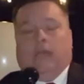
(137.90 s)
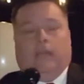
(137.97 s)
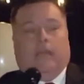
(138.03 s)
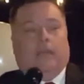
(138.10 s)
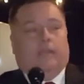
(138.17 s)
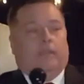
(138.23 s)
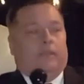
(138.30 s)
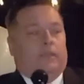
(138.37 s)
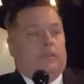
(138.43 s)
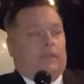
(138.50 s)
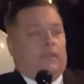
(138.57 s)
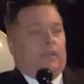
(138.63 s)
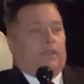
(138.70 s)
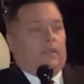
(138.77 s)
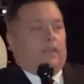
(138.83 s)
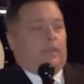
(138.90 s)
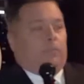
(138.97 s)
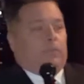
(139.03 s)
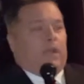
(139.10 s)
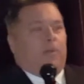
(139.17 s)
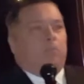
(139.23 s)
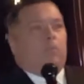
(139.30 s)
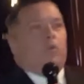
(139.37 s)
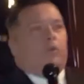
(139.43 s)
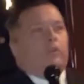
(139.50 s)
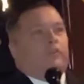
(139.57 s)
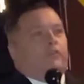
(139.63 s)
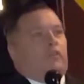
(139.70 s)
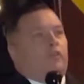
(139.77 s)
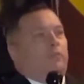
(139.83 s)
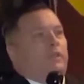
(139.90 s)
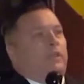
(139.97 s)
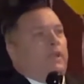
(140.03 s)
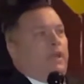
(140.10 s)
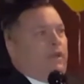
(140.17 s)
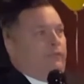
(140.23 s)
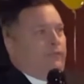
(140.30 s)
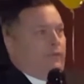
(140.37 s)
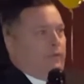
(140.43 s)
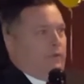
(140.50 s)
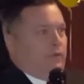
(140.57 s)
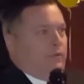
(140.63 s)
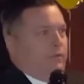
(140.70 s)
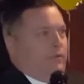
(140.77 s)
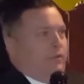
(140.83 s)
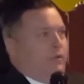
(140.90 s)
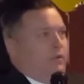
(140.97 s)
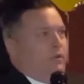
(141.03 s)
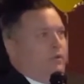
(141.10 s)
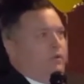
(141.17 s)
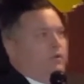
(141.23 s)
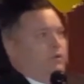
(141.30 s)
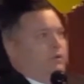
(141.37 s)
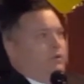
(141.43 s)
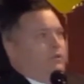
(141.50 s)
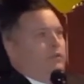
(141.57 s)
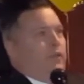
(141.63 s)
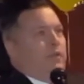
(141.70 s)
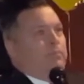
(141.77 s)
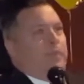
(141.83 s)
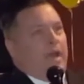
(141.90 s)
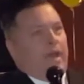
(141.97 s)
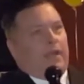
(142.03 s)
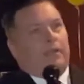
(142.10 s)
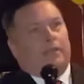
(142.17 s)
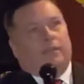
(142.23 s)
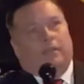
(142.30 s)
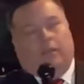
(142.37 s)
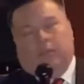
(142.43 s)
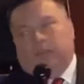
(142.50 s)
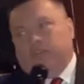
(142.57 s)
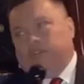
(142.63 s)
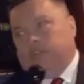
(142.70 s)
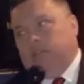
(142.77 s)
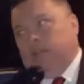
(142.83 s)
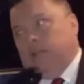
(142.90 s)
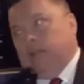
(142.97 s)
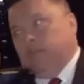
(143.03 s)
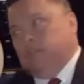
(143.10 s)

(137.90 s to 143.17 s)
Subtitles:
But I'm more determined than ever to get back on the city